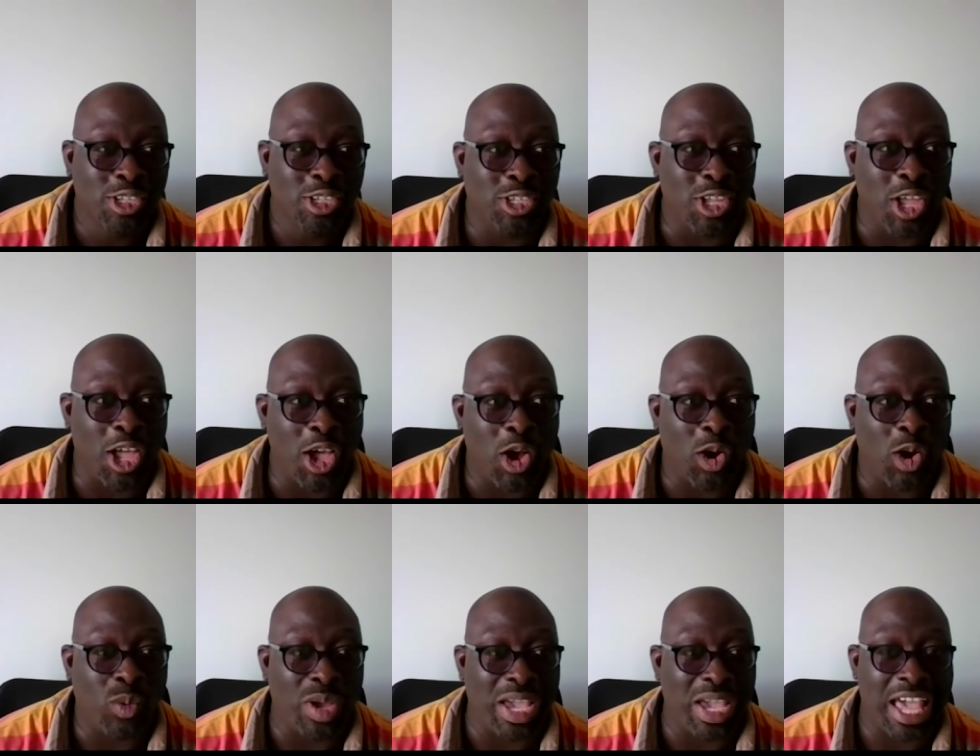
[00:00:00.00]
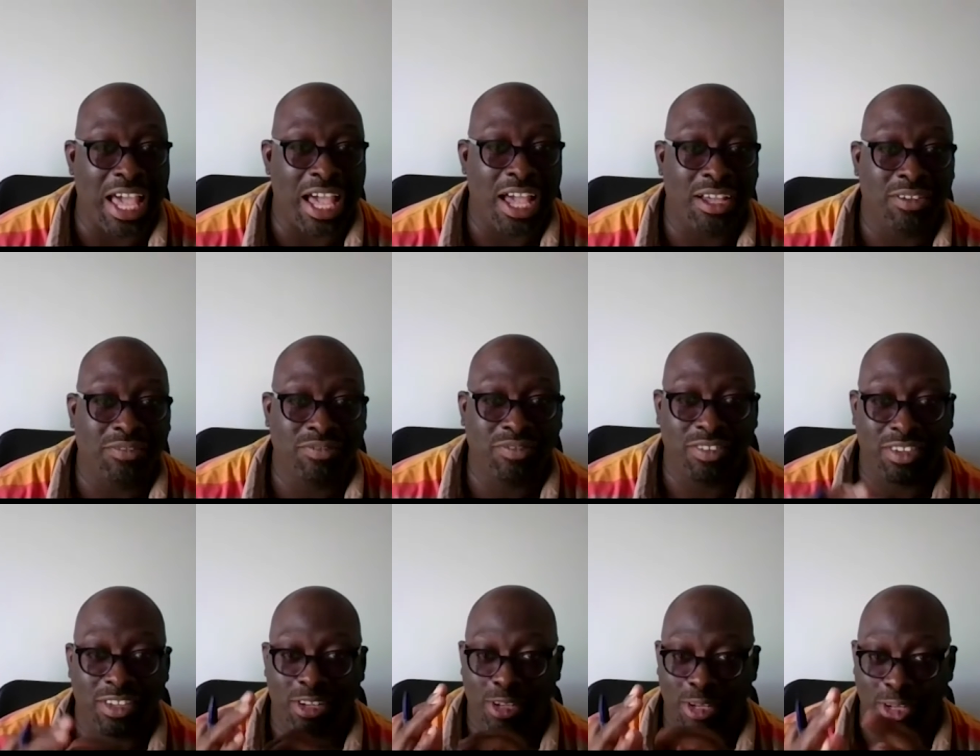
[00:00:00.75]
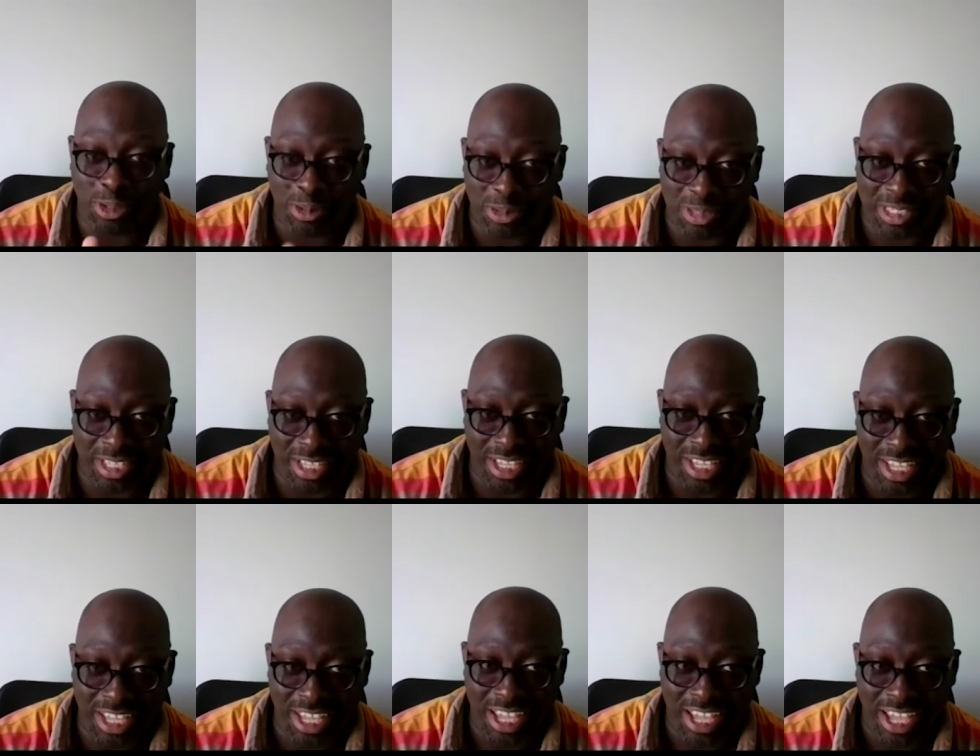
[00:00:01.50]
So we have
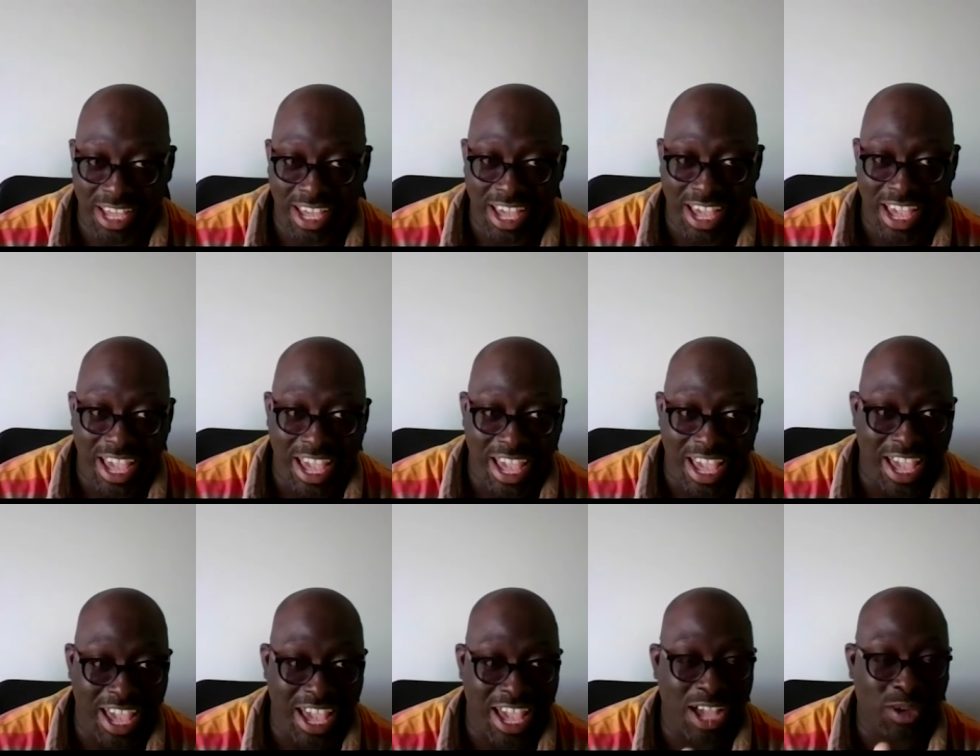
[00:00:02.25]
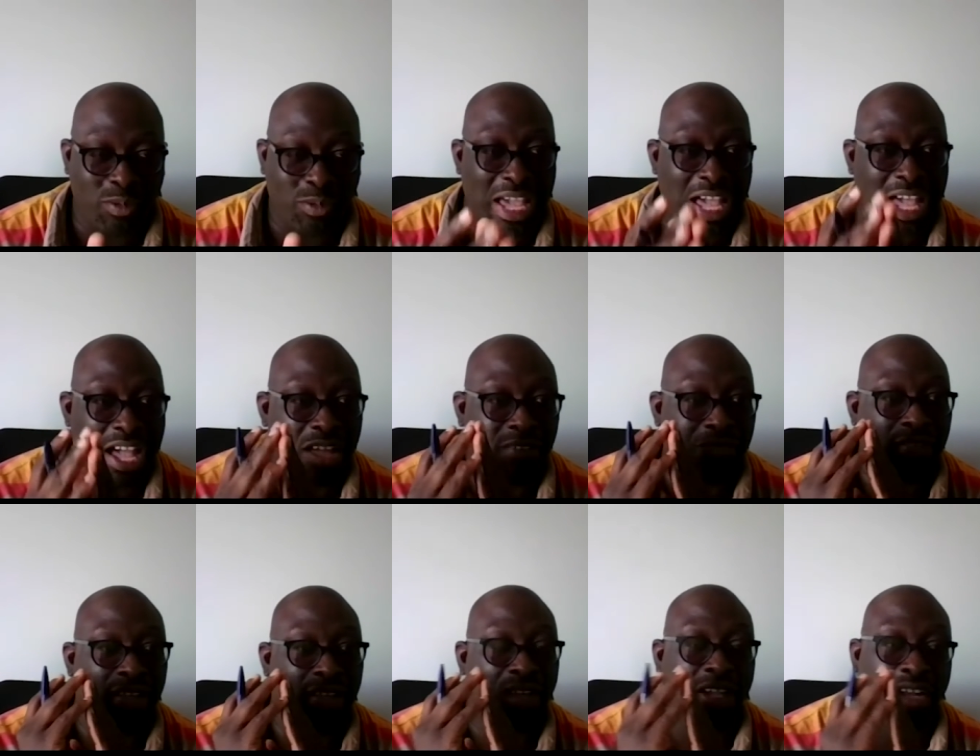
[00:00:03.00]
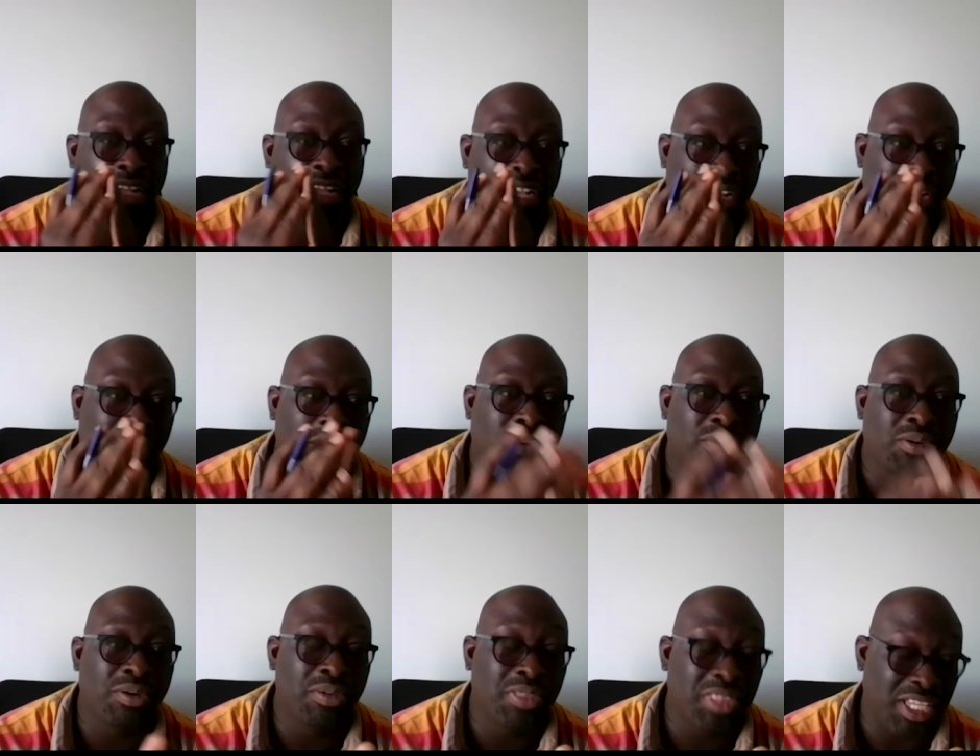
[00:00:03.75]
Lucy and we have uh,